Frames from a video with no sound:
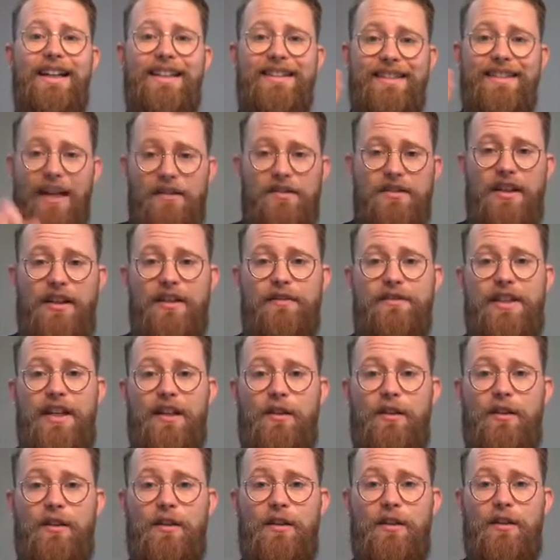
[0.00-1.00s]
Downside of
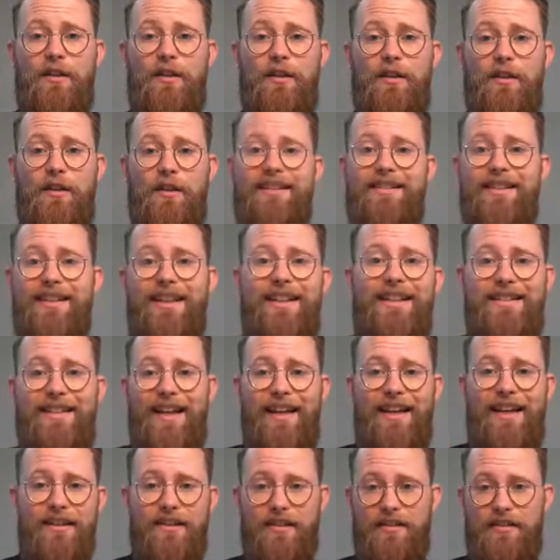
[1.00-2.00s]
teleprompter is it
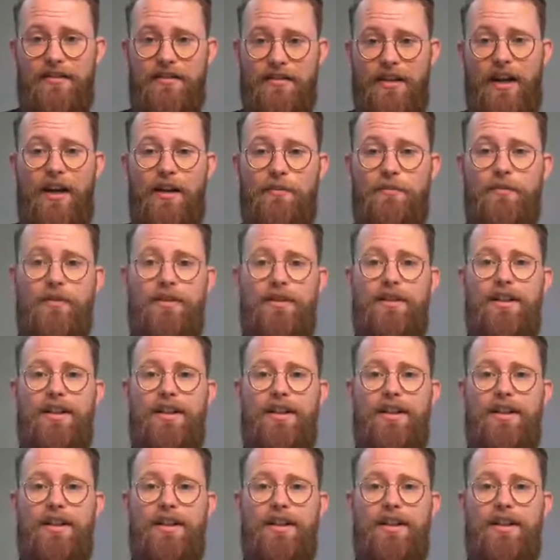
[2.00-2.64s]
takes time